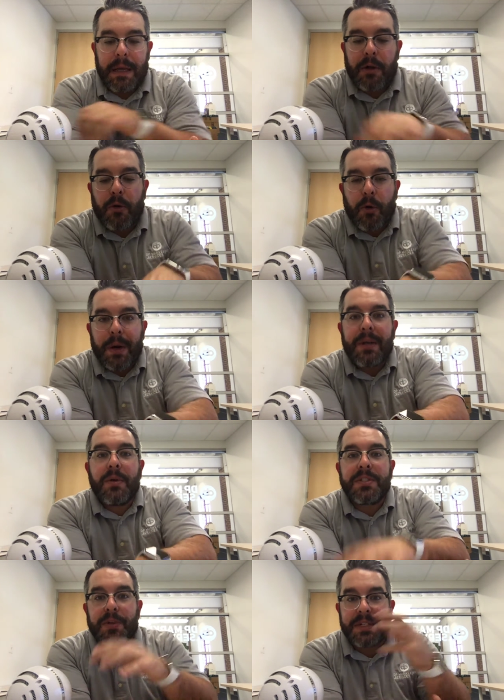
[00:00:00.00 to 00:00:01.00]
a,
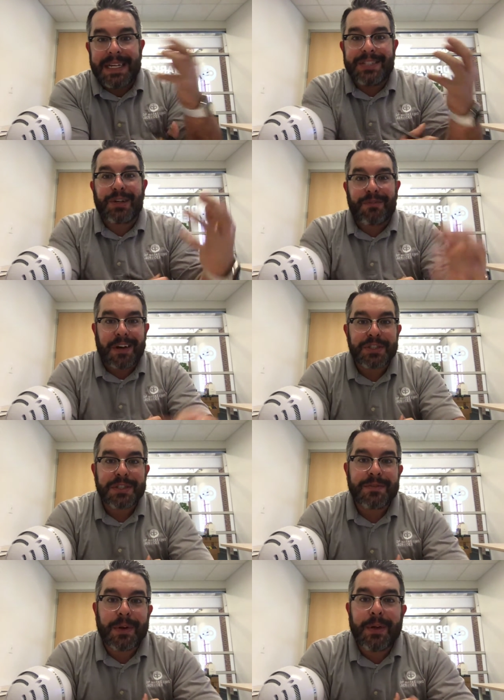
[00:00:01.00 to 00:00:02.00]
critical strategic
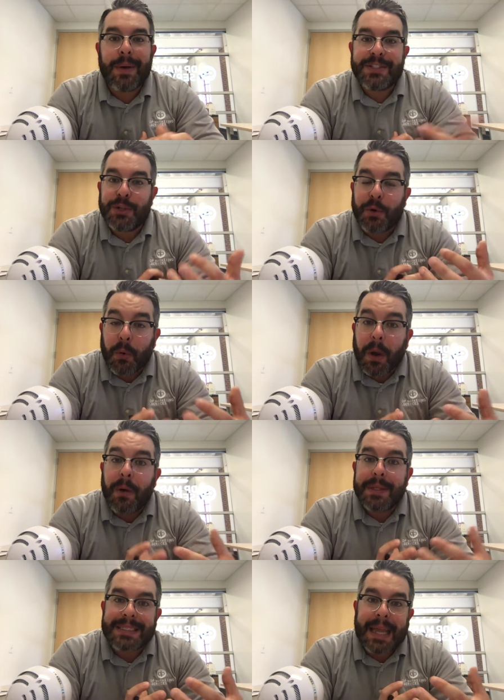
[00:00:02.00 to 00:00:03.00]
function for you as you
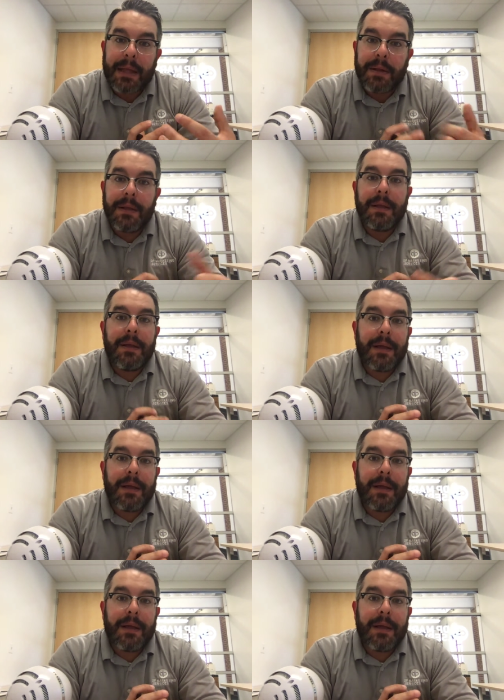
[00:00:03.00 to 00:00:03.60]
grow and scale.